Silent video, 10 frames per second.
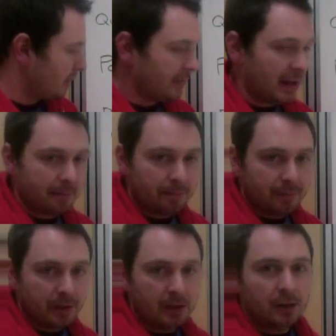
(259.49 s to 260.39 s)
of m.
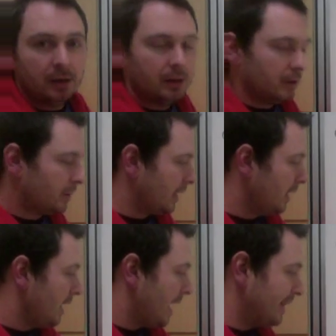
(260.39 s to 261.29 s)
Okay,
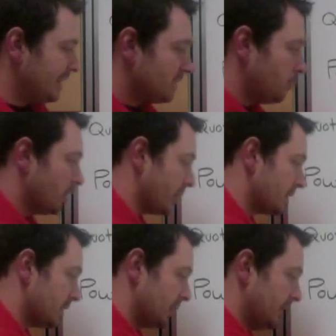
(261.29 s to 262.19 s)
and this
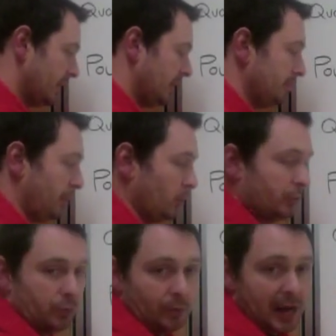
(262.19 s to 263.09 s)
works in both
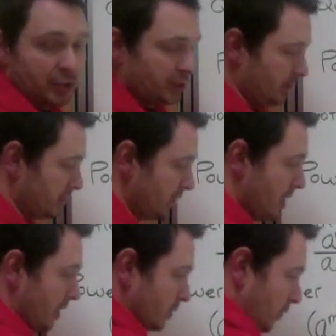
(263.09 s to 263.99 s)
directions.
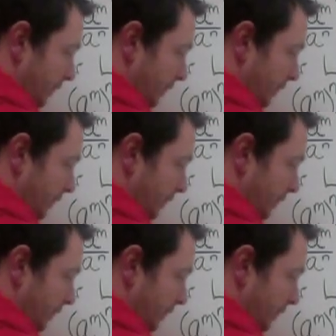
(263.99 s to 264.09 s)
So for